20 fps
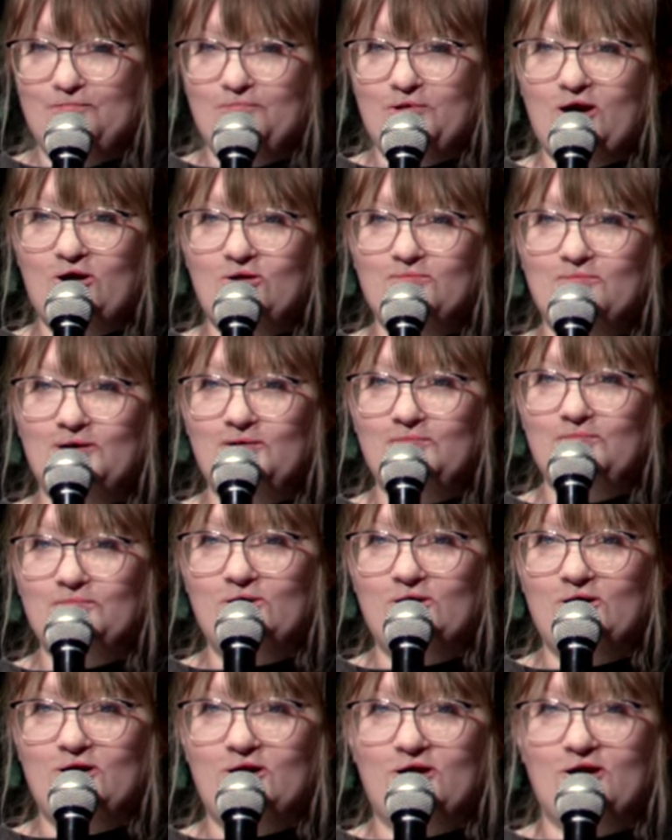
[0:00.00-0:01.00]
But I
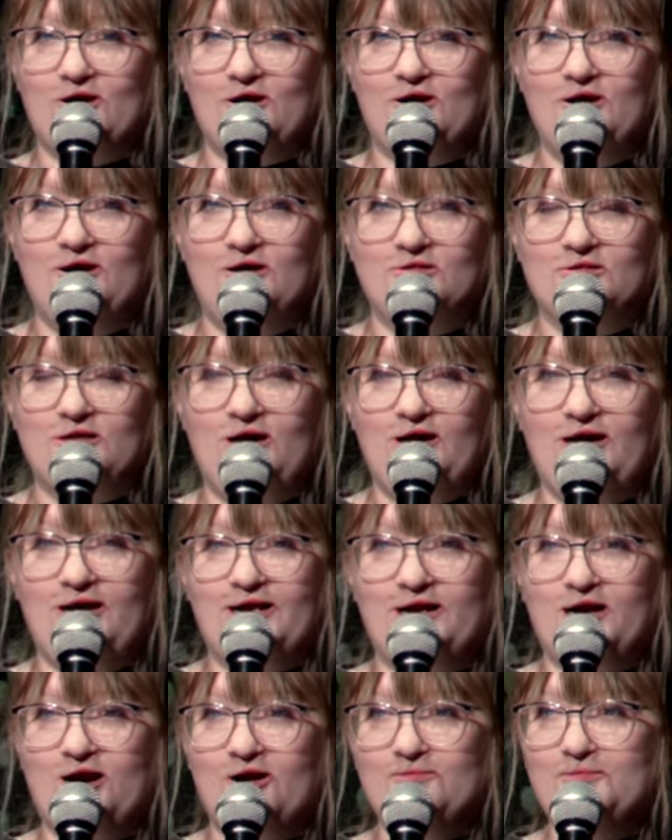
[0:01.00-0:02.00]
remember
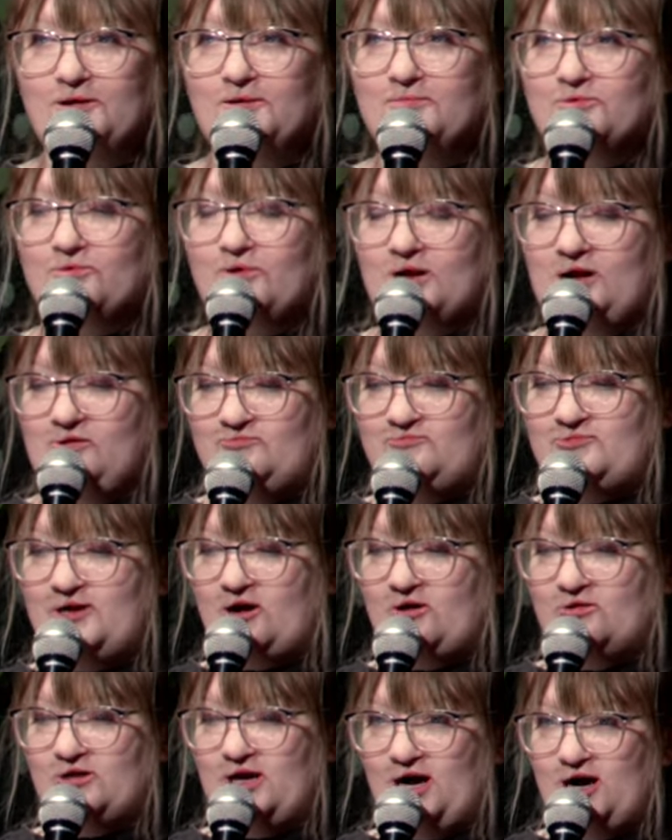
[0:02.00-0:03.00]
when I
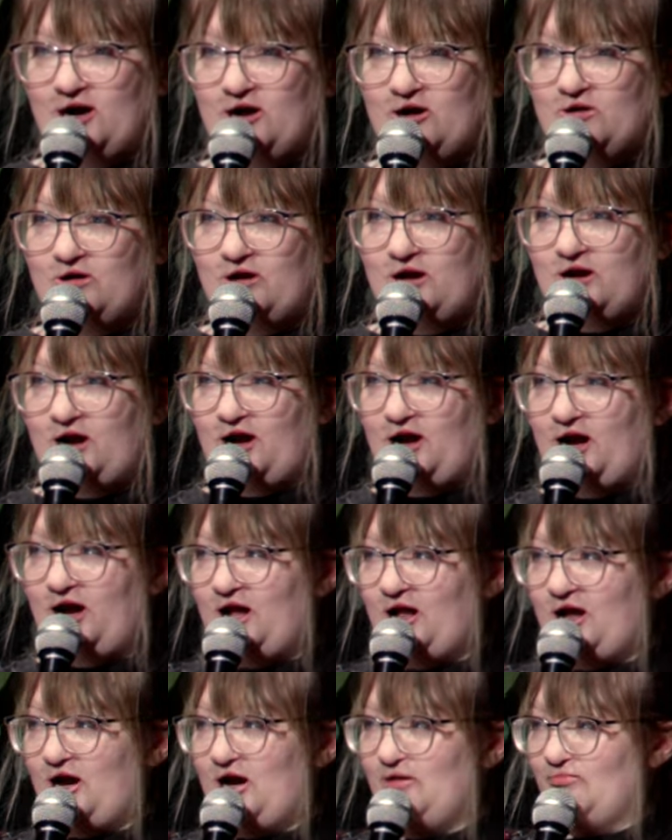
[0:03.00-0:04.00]
found out I
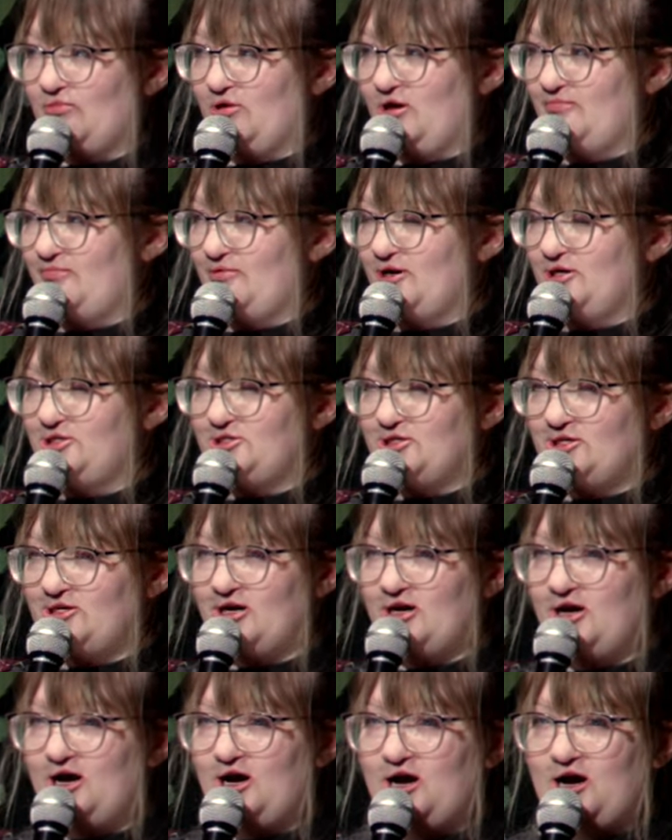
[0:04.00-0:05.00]
had high blood
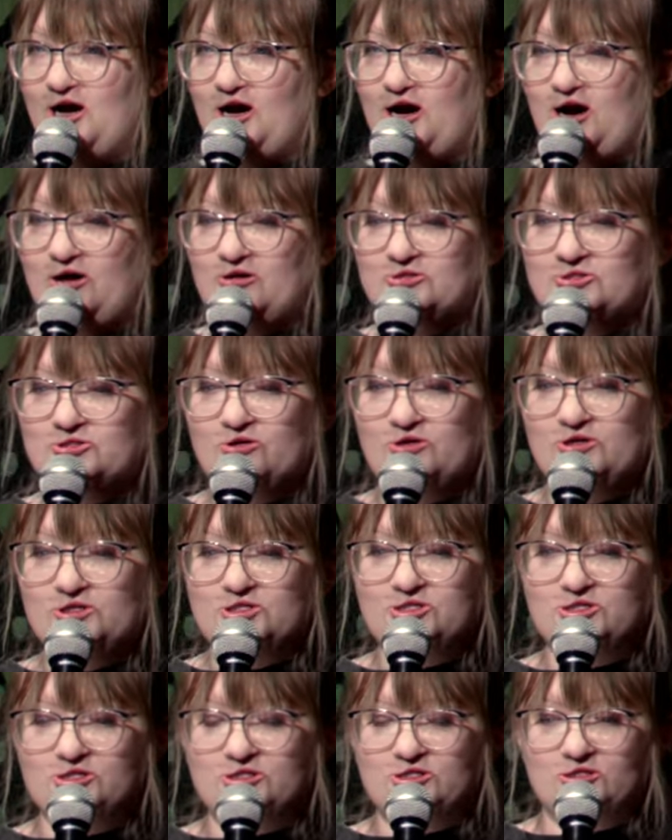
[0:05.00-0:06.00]
pressure, I was
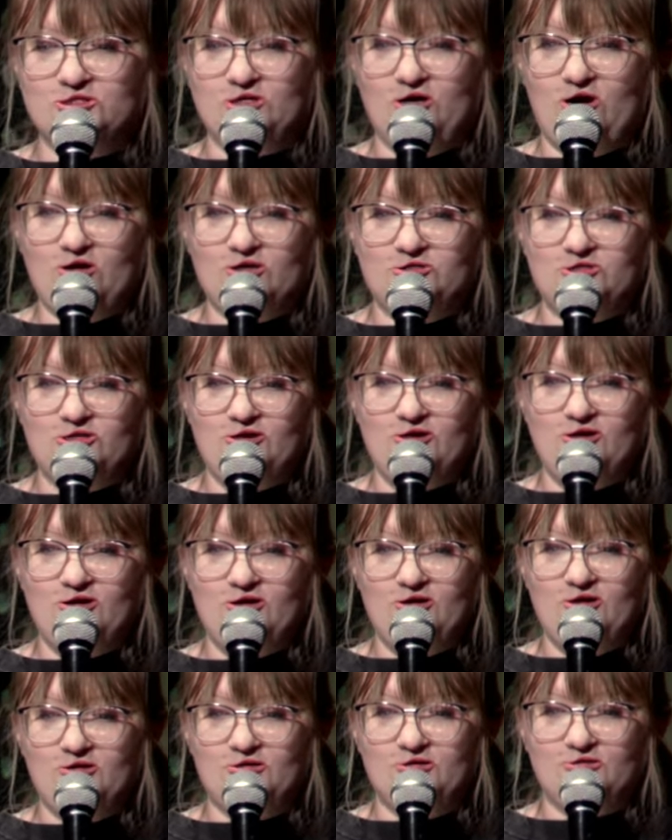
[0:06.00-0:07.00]
going to the
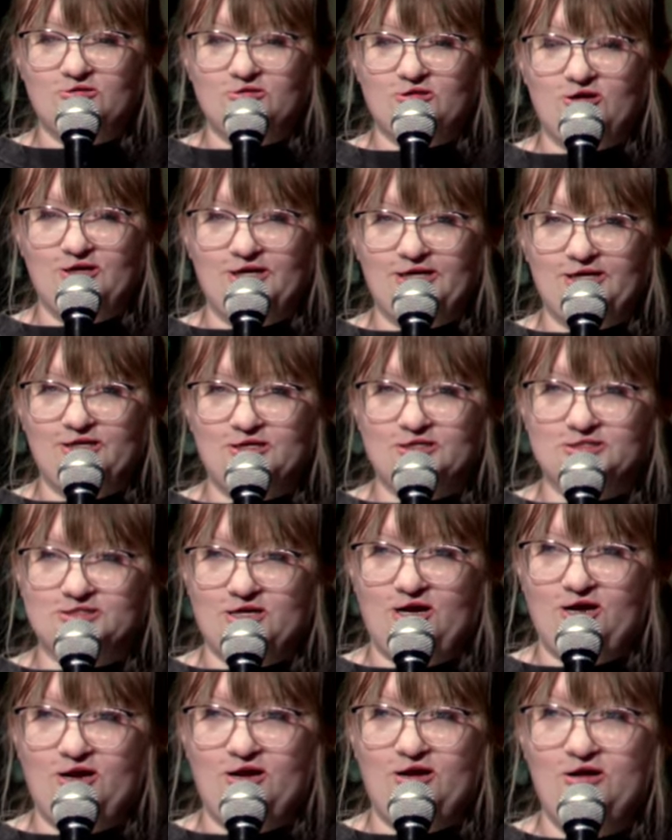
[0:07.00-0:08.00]
doctor, like, cause
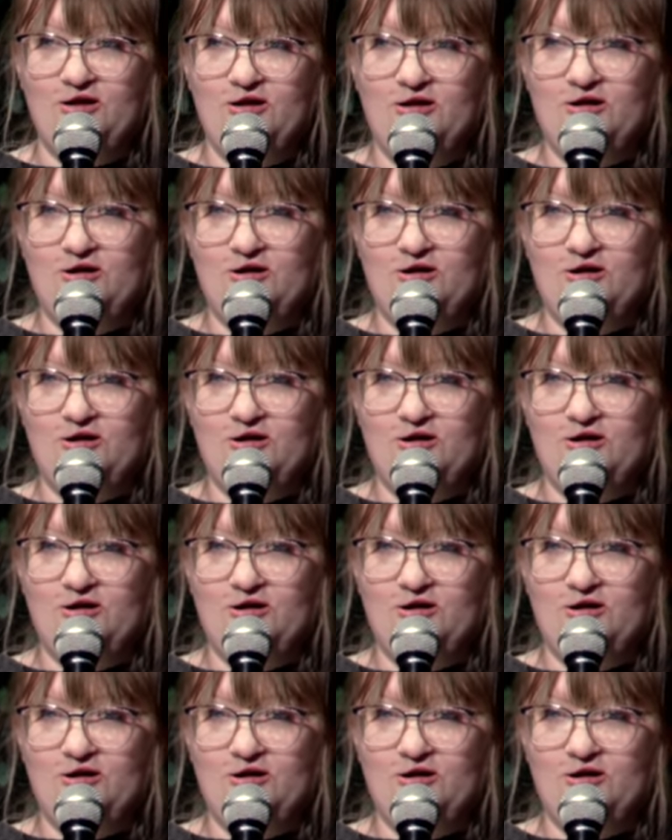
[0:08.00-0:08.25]
my